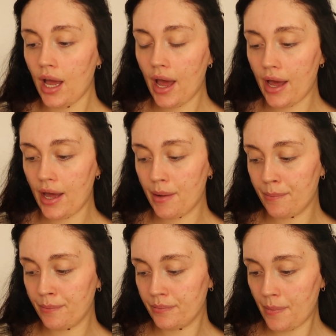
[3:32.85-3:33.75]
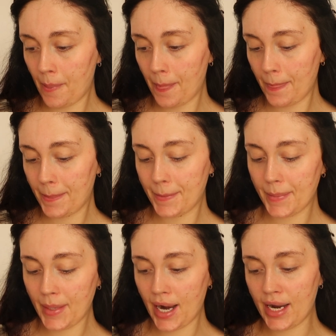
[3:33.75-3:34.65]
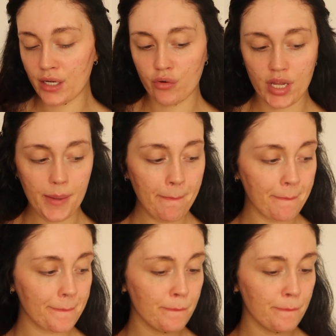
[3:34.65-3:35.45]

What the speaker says: eye cream.